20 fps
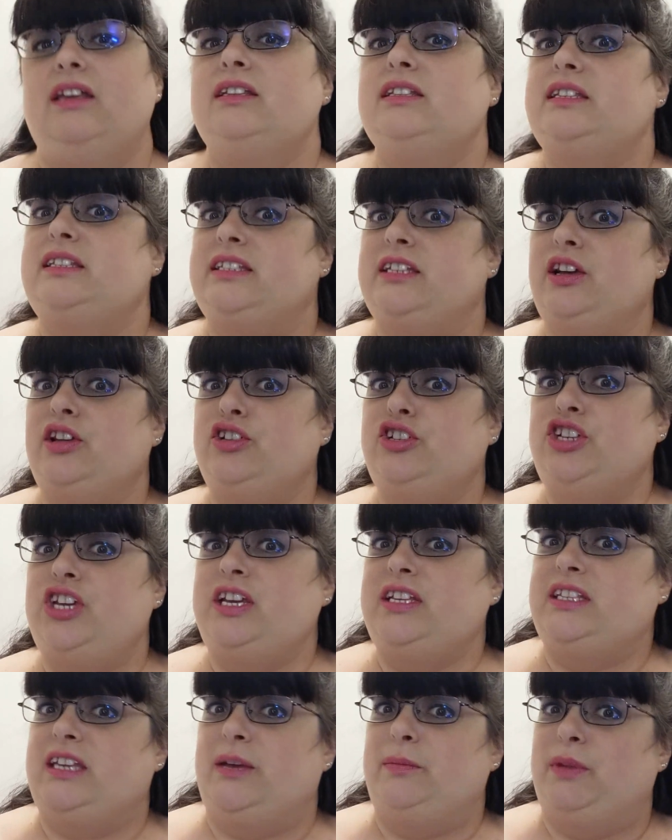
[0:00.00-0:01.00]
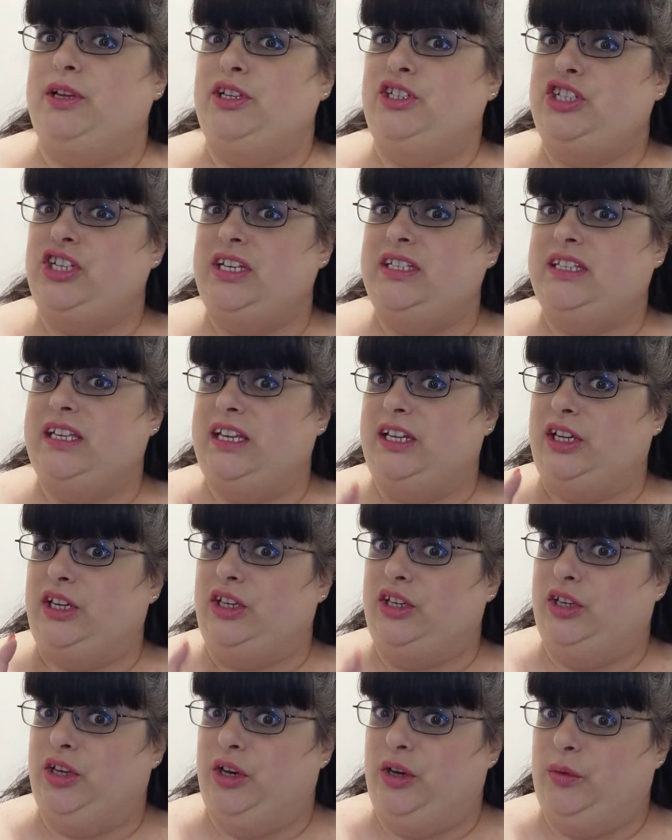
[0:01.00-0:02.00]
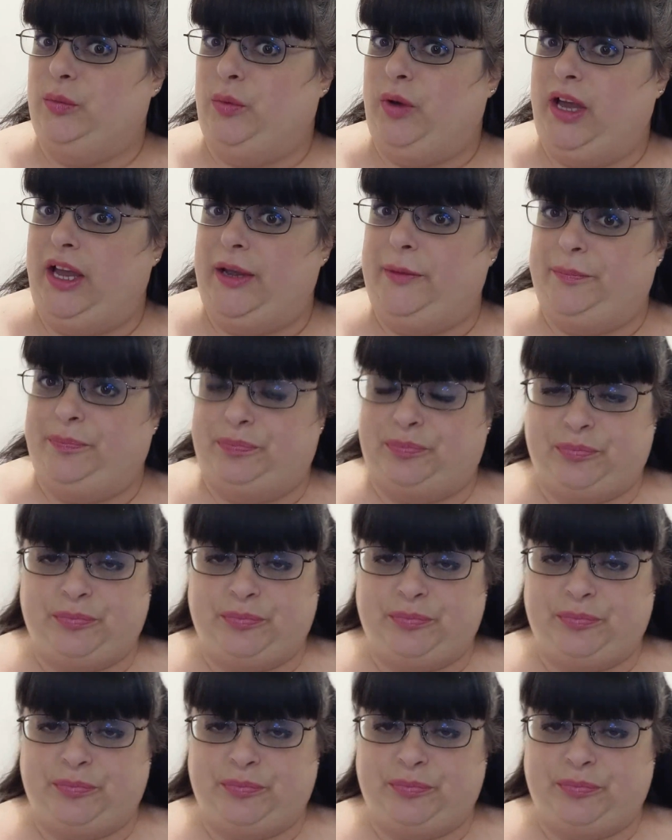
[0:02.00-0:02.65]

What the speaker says: Still cheesy, but cheesy in a good way.